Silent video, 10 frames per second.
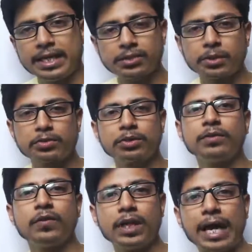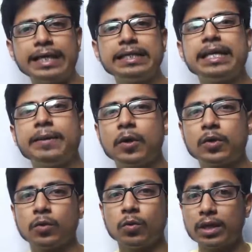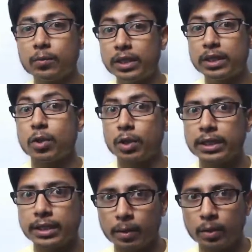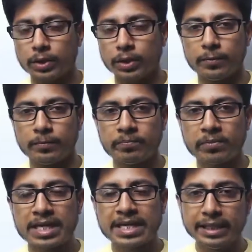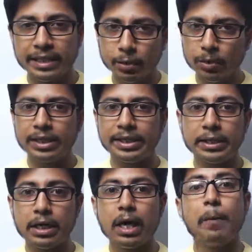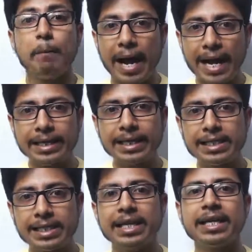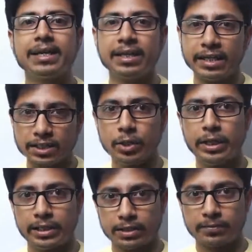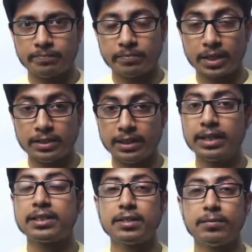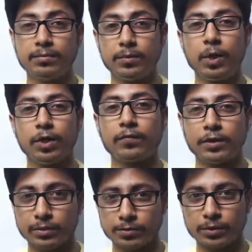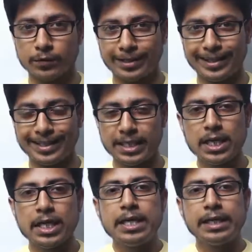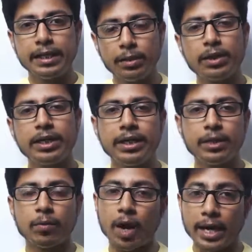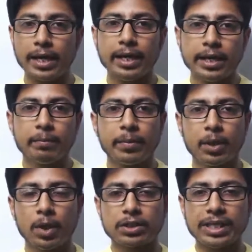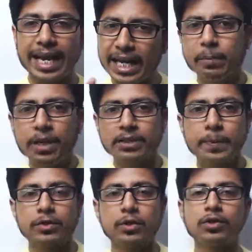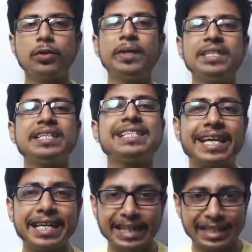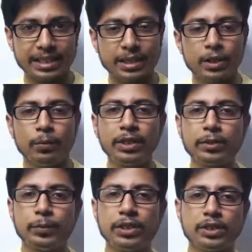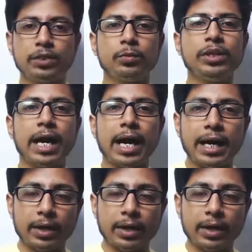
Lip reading: it's going to give you an idea about what we are talking about here. Nuclear magnetic resonance. There are some lot of terms over there. Nuclear, why? Because NMR spectroscopy is a technique with which we